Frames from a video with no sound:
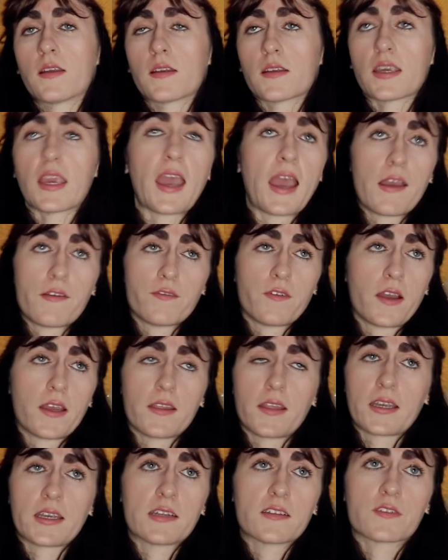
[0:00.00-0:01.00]
catfight.
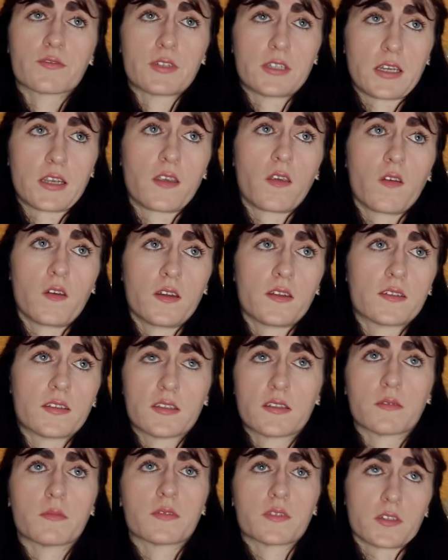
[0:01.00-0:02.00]
Like, it's ridiculous.
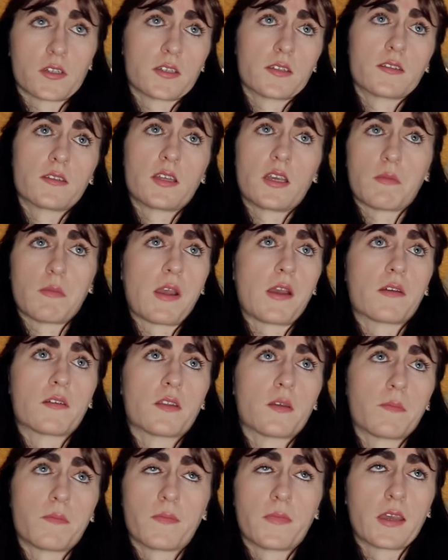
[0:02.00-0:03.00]
It's absurd, the amount
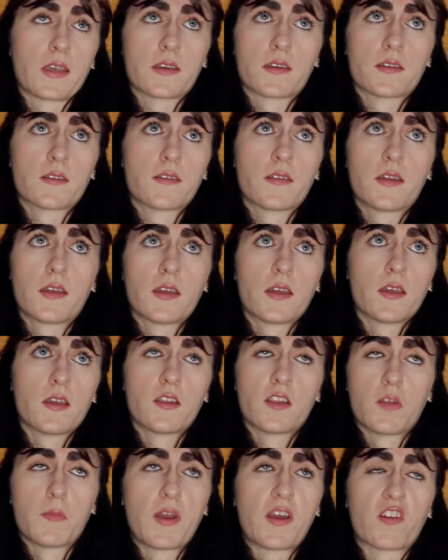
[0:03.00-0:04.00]

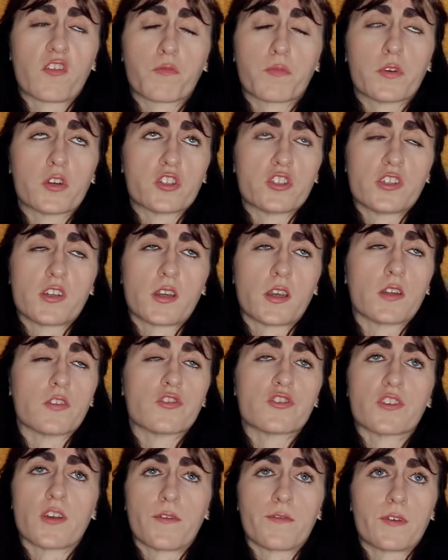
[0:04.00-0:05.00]
of pushing and
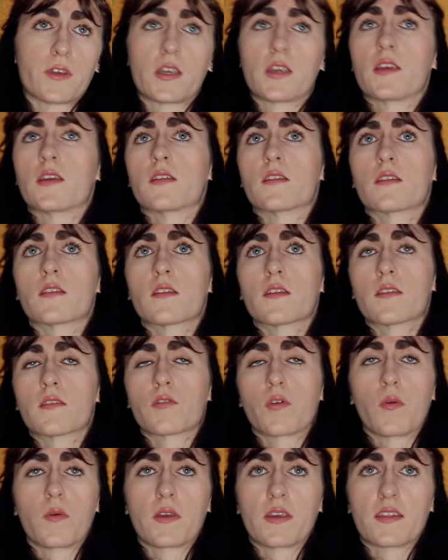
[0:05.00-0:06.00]
shoving and
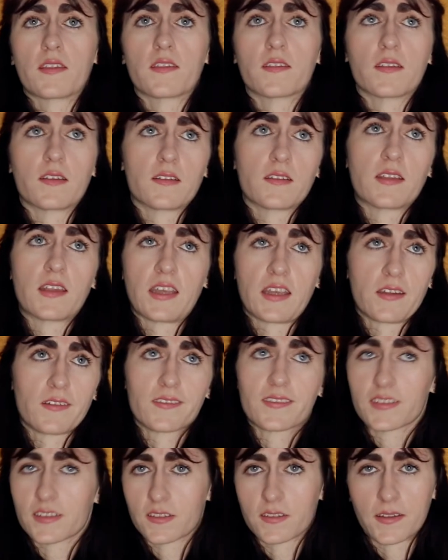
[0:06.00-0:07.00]
throwing and
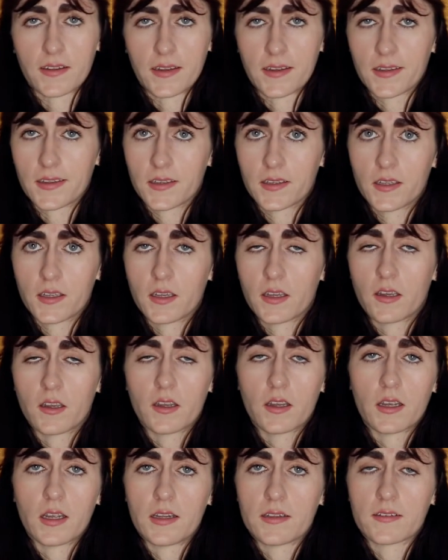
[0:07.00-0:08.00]
things. It's like,
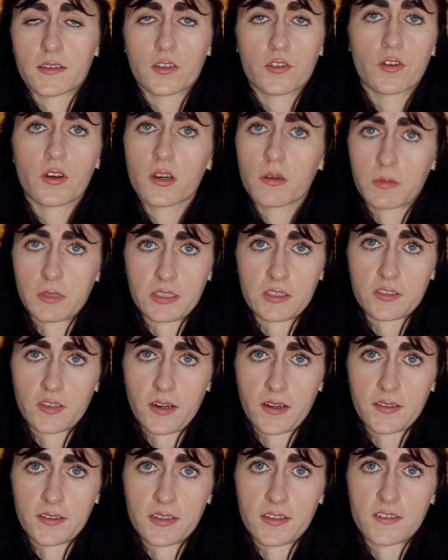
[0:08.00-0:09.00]
it's incredibly
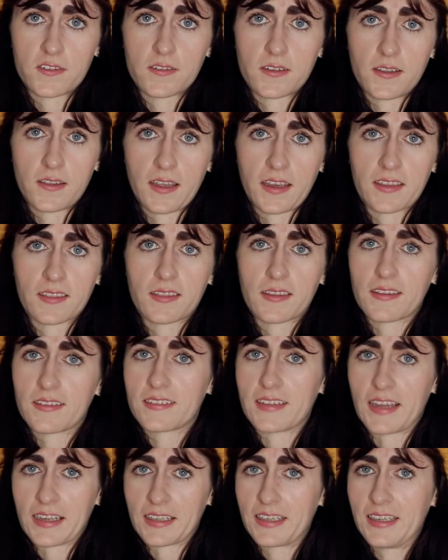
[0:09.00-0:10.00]
childish. And like the
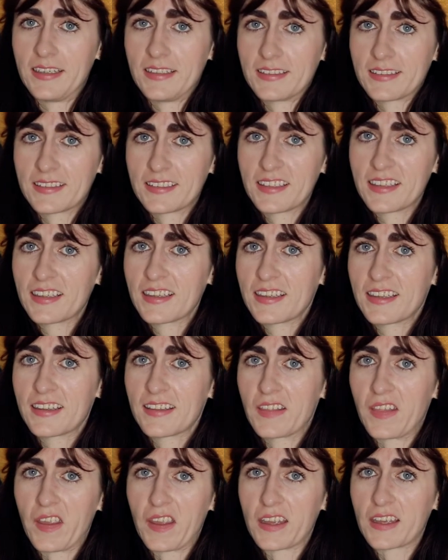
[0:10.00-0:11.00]
second,
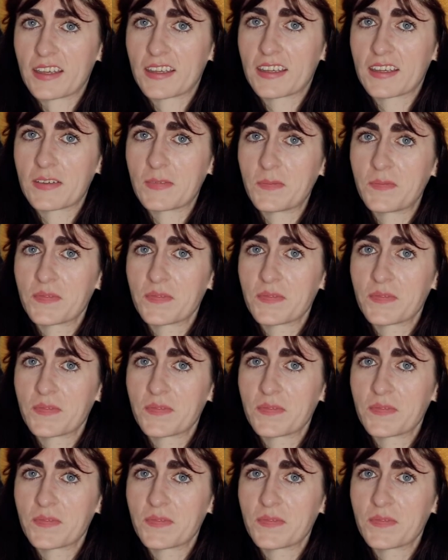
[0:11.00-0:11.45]
like,